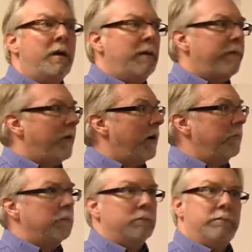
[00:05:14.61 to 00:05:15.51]

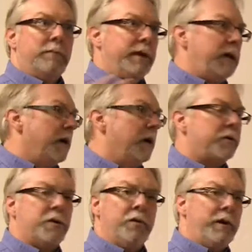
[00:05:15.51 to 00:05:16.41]
from a
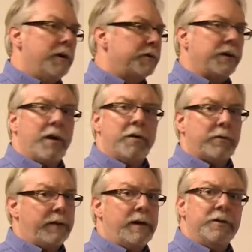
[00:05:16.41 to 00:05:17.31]
year, 2 years ago,
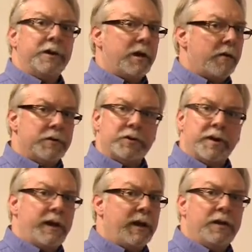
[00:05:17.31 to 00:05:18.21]
3 years ago is
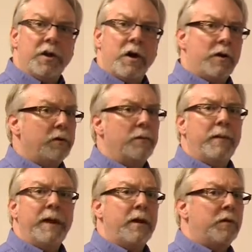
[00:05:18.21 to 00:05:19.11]
sitting in Yahoo
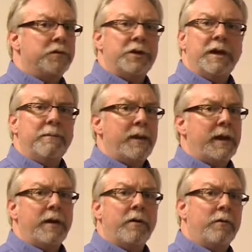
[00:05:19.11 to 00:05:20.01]
Mail,
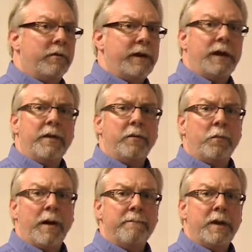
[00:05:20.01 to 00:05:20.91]
Gmail, or any other
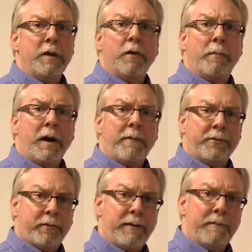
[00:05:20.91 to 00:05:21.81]
web mail or
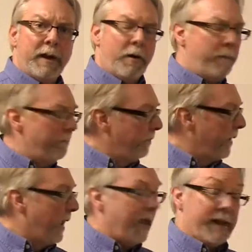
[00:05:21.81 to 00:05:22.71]
POP3 mail,
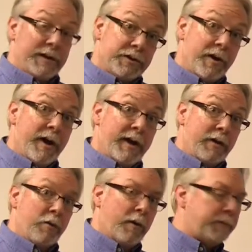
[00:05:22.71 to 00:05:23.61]
and it's not
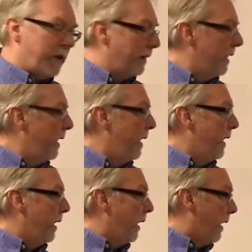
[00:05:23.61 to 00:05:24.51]
encrypted,
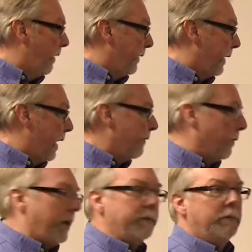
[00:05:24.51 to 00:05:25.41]
the
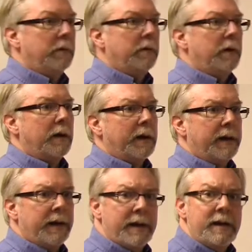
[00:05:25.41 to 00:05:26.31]
government
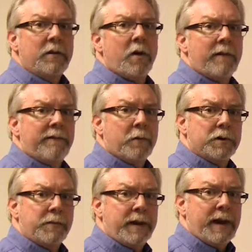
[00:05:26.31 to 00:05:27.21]
and any law
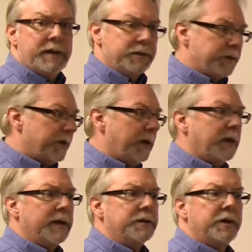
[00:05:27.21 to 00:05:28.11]
enforcement
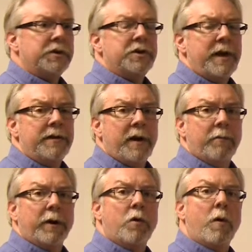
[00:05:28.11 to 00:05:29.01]
agency can just send a
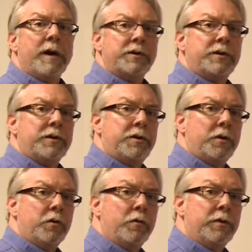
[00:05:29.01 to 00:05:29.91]
request
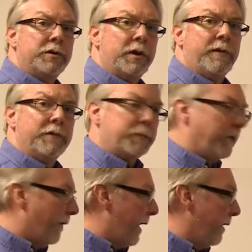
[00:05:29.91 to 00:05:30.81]
to the service
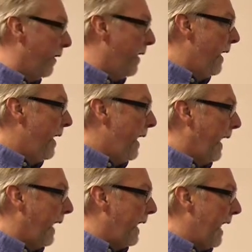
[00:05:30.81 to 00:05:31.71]
provider
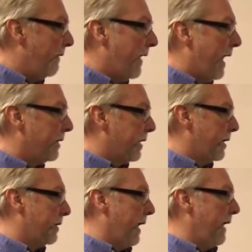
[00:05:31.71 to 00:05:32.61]
and have
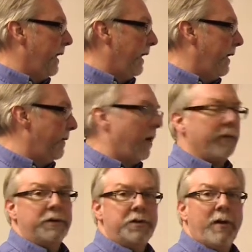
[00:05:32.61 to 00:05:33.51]
access to any email
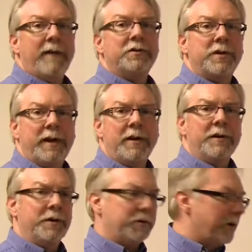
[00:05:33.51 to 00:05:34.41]
that you have sitting
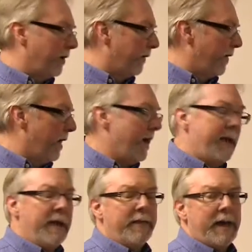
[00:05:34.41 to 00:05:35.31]
on your server
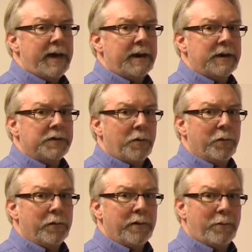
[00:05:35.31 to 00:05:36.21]
that is
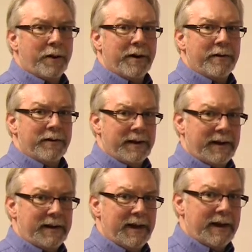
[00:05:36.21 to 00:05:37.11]
older than
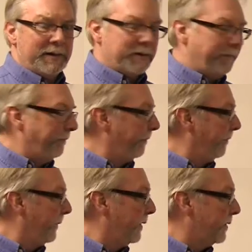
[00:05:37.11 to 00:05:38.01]
180 days.
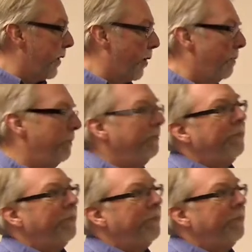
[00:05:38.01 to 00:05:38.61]
So